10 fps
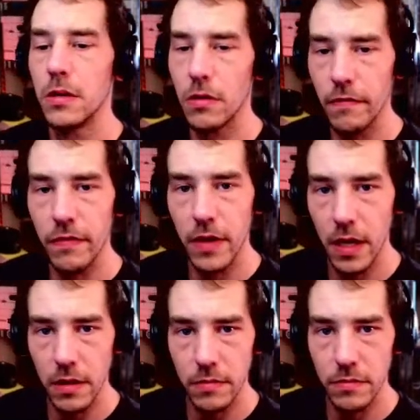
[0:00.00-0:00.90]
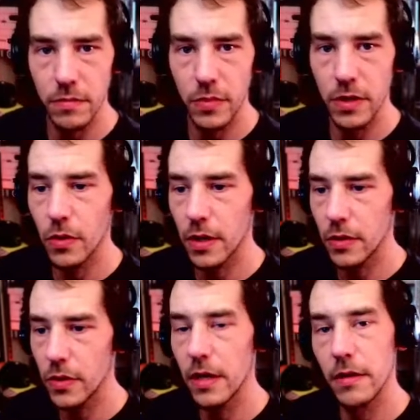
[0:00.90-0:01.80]
Don't forget, you want
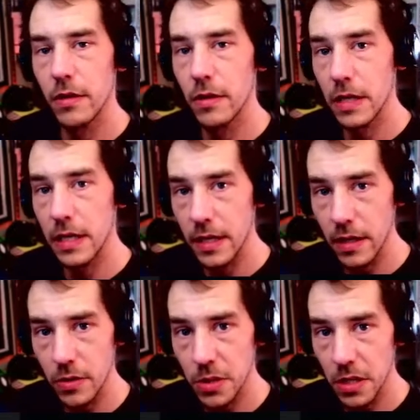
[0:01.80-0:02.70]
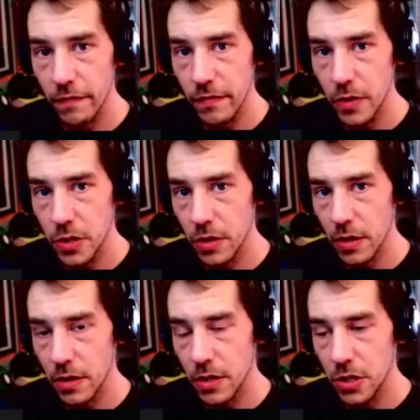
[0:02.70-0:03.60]
to get yourself featured
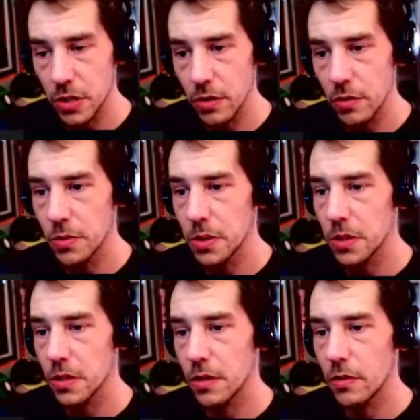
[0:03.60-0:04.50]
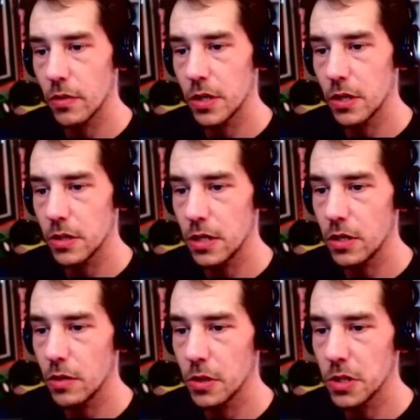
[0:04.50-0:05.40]
on these shows. The original
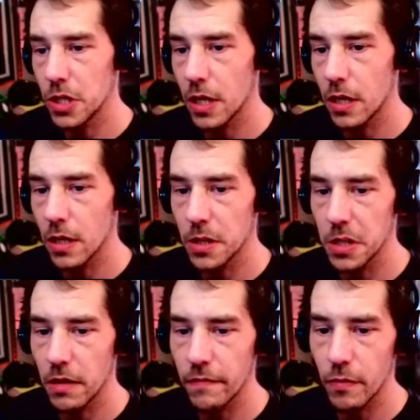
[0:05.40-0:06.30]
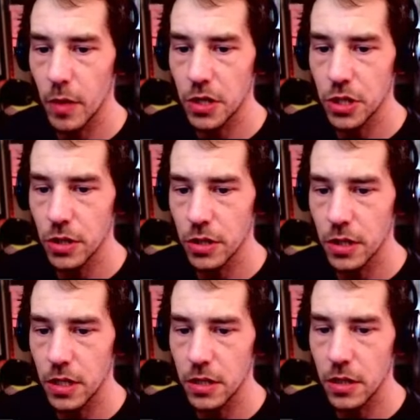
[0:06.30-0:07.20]
DTubers channel has the information, all
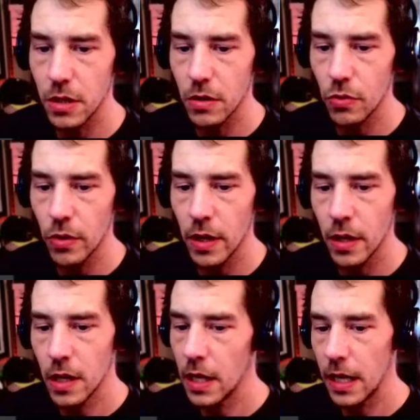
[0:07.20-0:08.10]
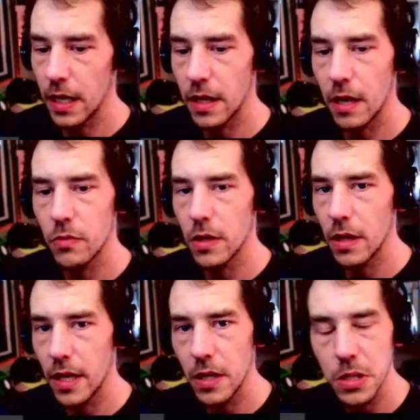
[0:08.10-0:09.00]
you need to know, and that
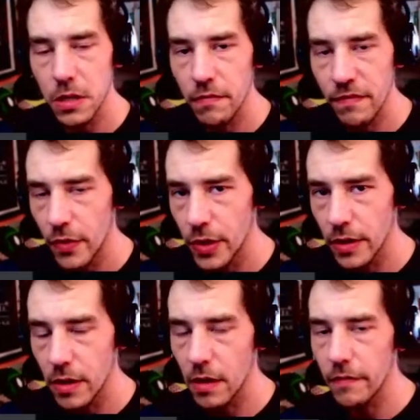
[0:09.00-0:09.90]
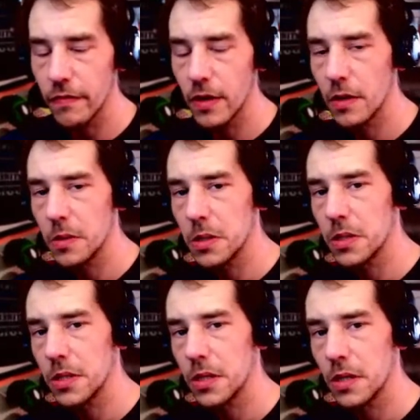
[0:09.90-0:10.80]
relates to voter
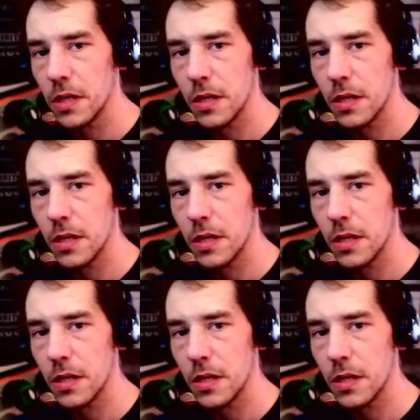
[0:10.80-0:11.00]
confidence.